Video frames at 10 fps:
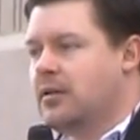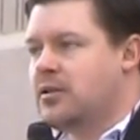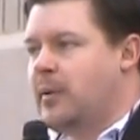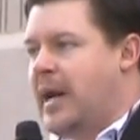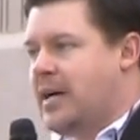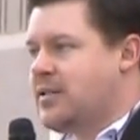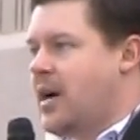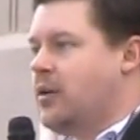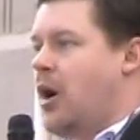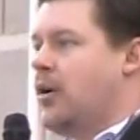to be
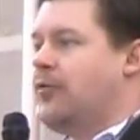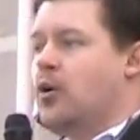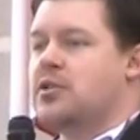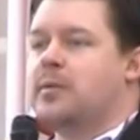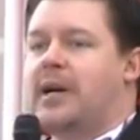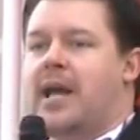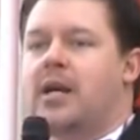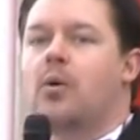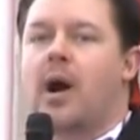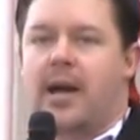anti-law enforcement in
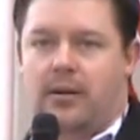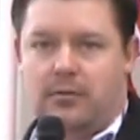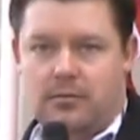any way.